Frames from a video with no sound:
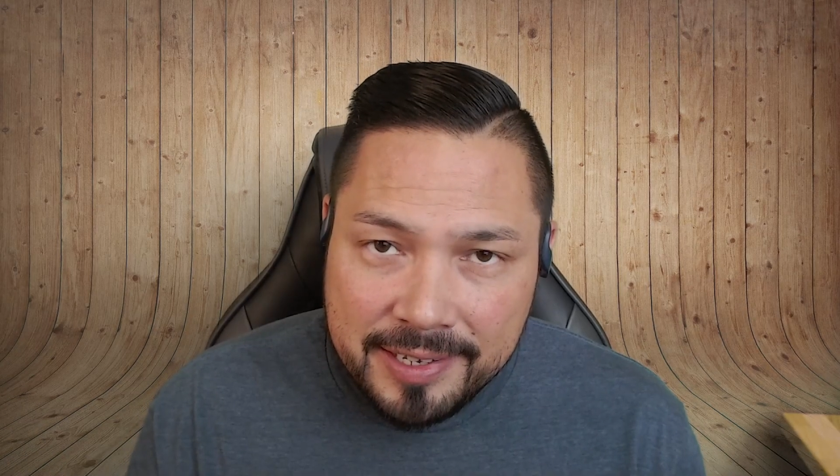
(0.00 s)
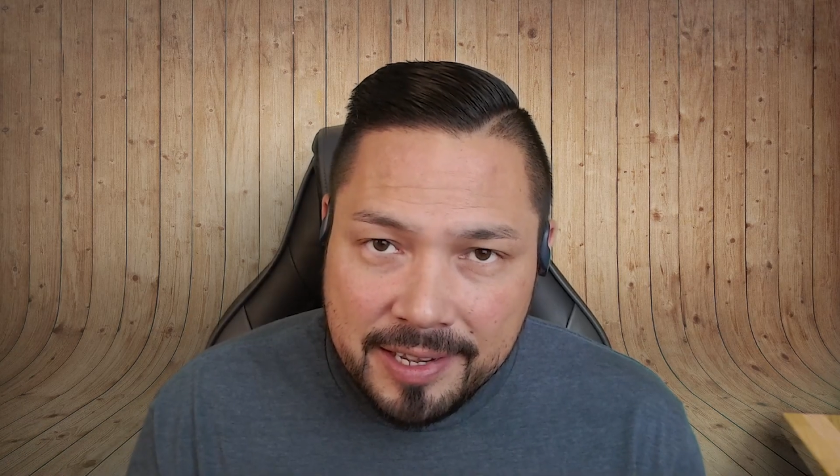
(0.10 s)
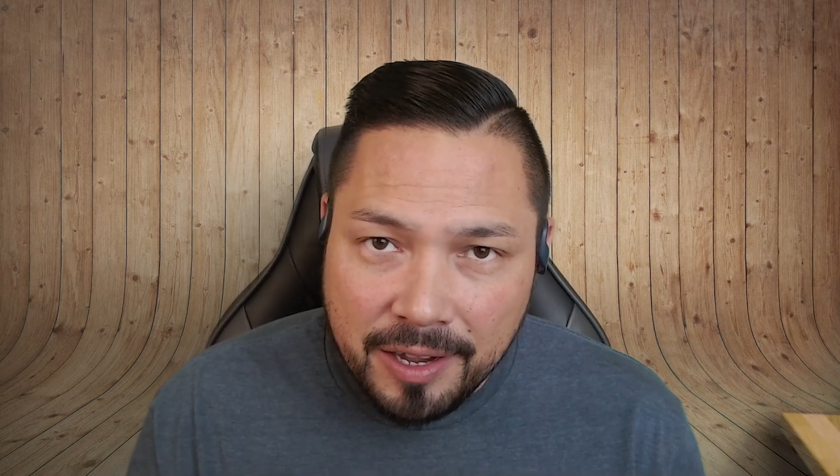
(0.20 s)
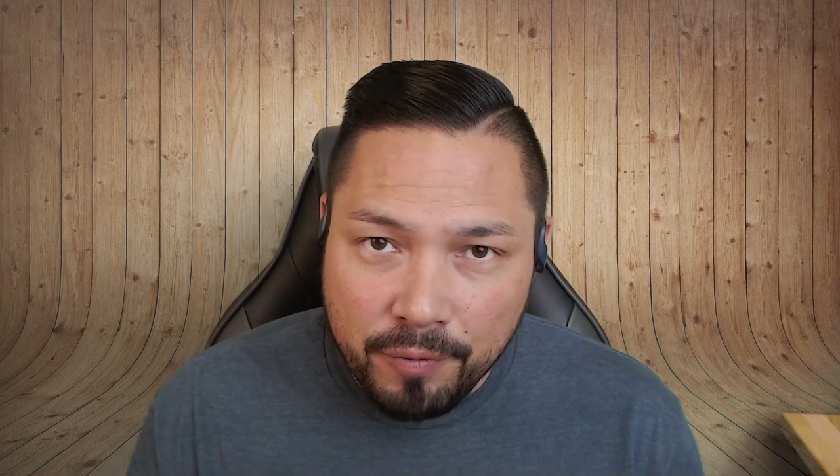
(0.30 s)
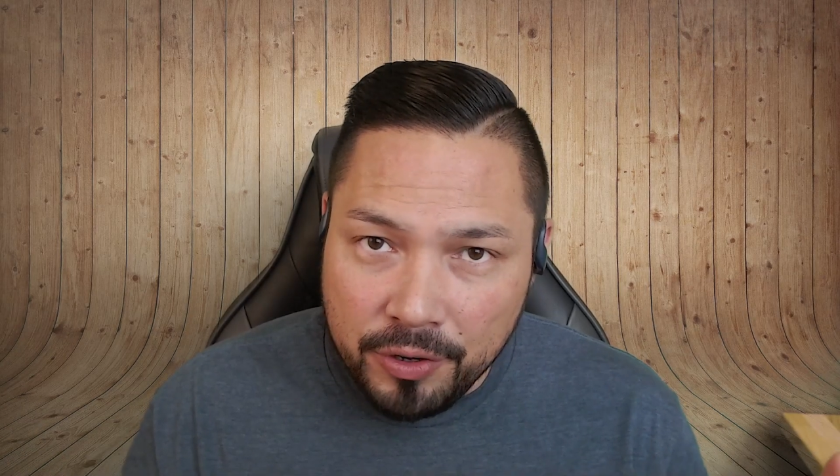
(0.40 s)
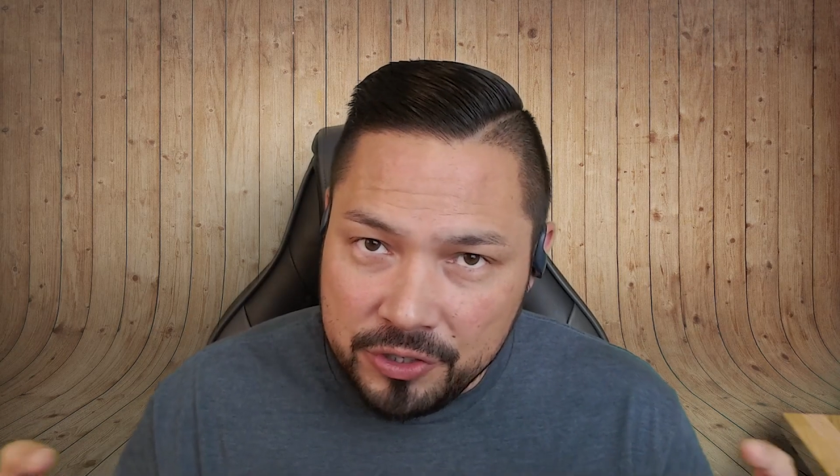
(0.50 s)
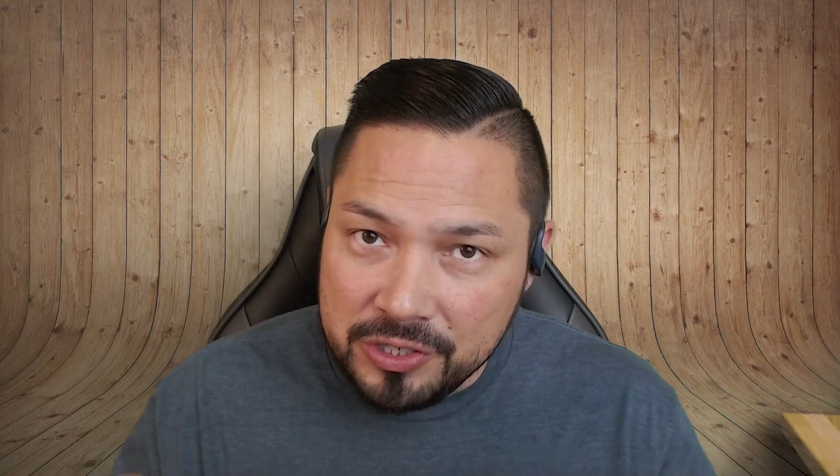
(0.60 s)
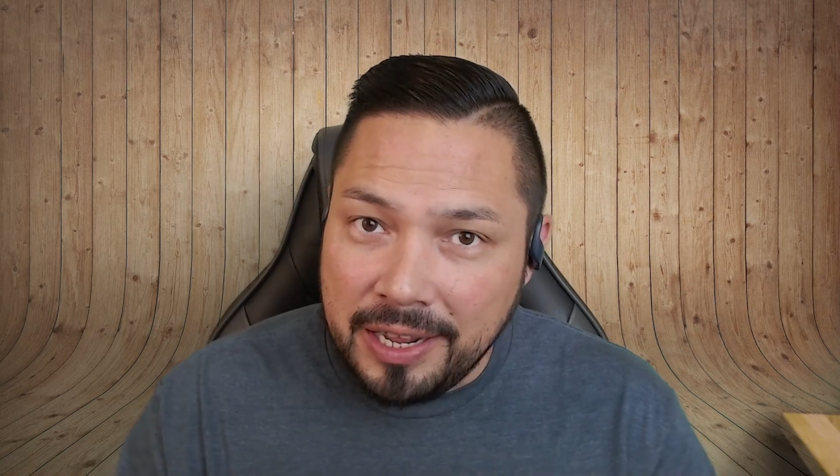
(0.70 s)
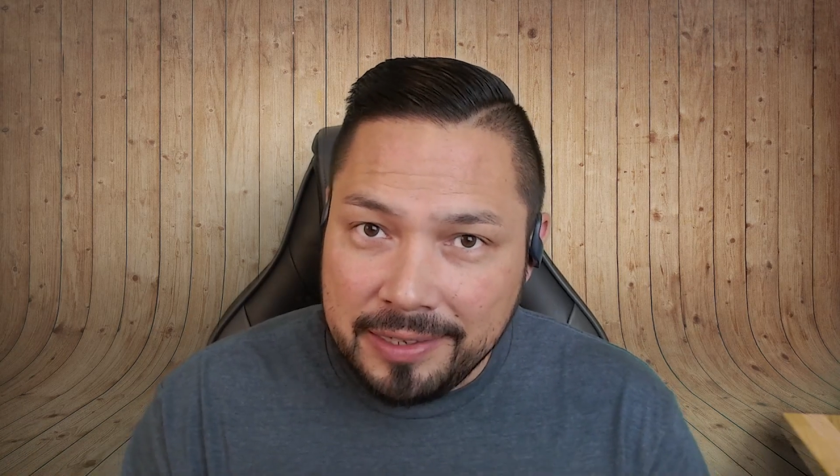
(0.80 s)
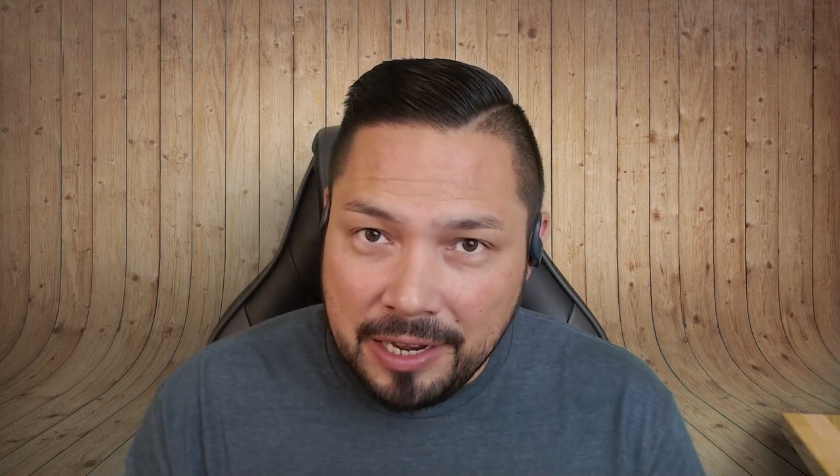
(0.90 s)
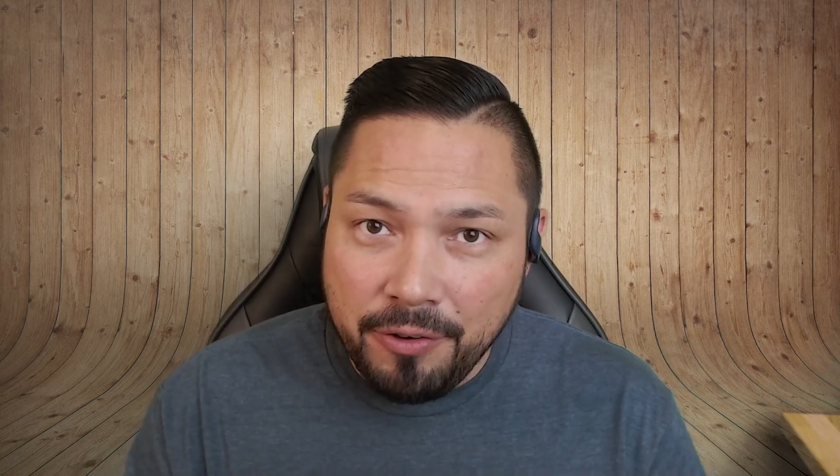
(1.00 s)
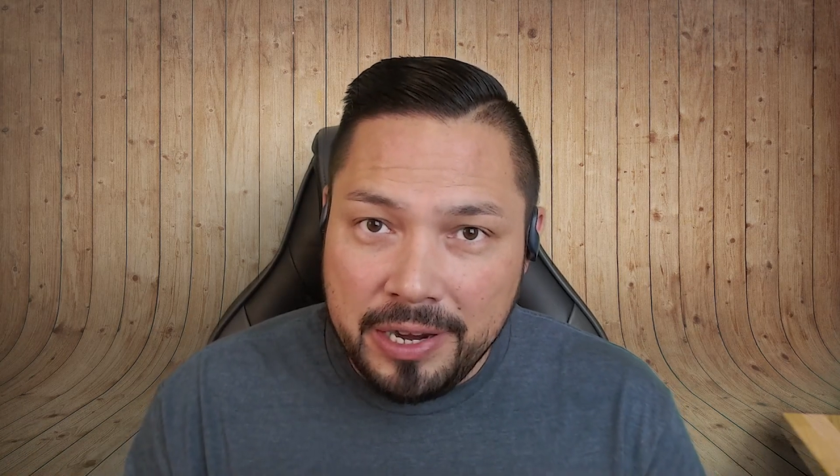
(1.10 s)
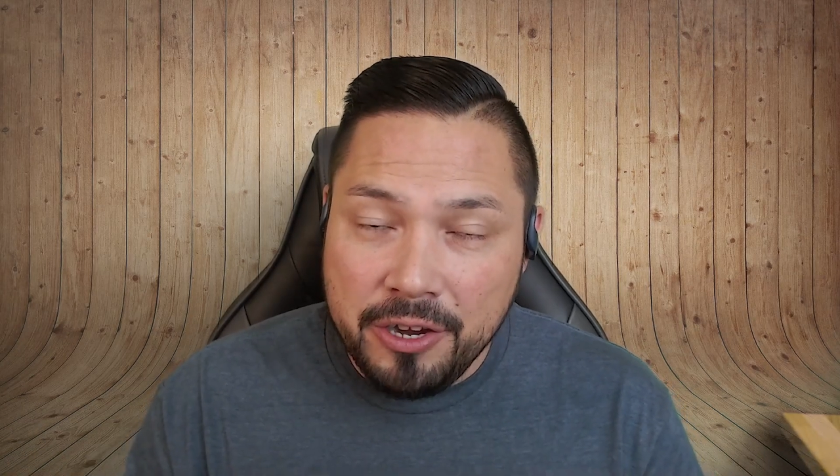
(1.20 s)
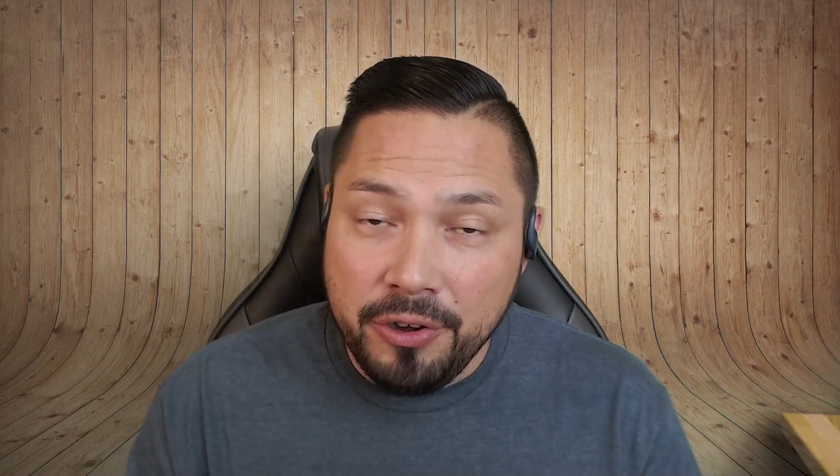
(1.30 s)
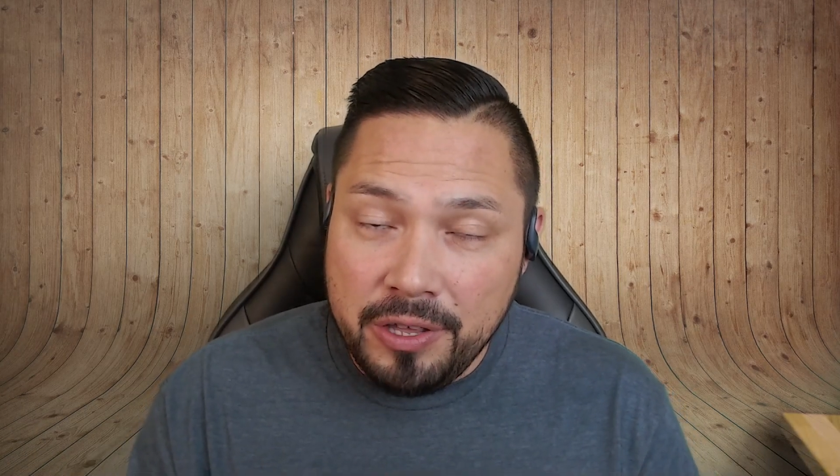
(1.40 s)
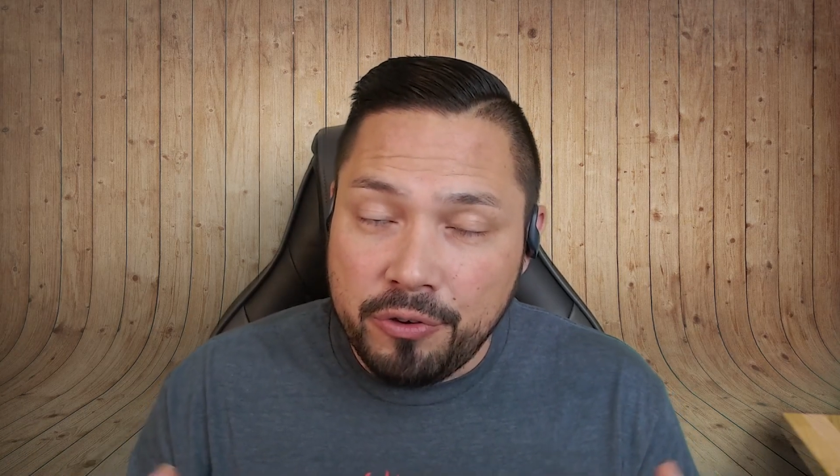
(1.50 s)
coverage is not that great here either,